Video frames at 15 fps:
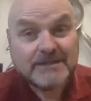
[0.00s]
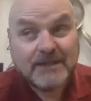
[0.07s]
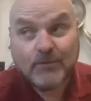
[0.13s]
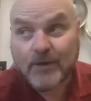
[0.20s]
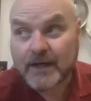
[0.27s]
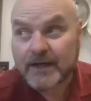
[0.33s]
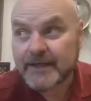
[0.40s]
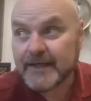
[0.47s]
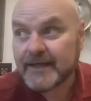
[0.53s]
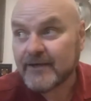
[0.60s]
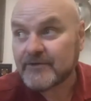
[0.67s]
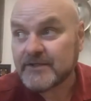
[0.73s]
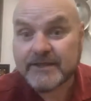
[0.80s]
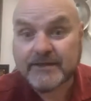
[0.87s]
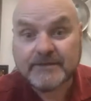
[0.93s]
I wanted to get
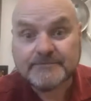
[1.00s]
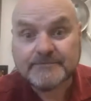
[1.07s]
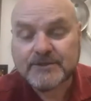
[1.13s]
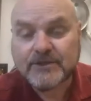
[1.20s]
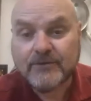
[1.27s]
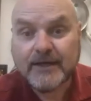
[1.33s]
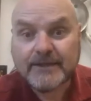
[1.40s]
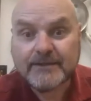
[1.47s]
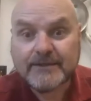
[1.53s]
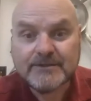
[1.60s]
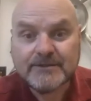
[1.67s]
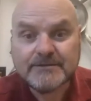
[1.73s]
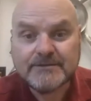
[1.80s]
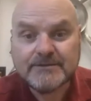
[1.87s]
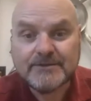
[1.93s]
out here, so I
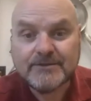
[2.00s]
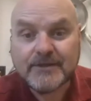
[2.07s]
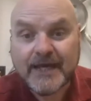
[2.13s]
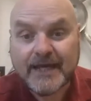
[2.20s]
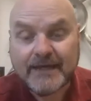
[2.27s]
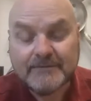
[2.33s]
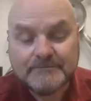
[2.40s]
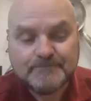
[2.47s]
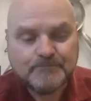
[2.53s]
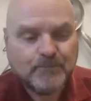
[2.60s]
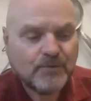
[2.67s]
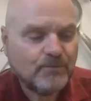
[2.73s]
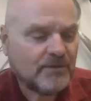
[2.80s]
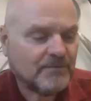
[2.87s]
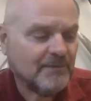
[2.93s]
couldn't do that
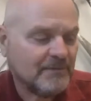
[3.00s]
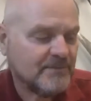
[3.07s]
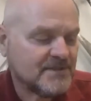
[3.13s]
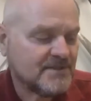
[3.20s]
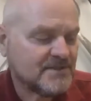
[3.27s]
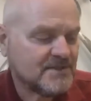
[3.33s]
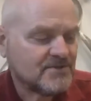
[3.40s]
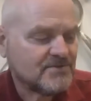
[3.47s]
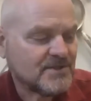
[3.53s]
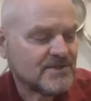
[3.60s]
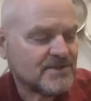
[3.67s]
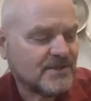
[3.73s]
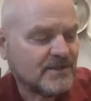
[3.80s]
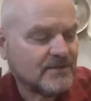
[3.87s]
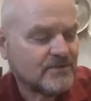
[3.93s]
with my business
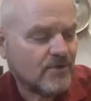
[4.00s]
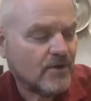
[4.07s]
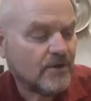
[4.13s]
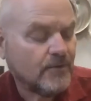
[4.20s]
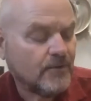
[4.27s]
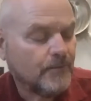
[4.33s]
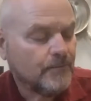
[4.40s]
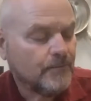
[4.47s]
interest in Toronto.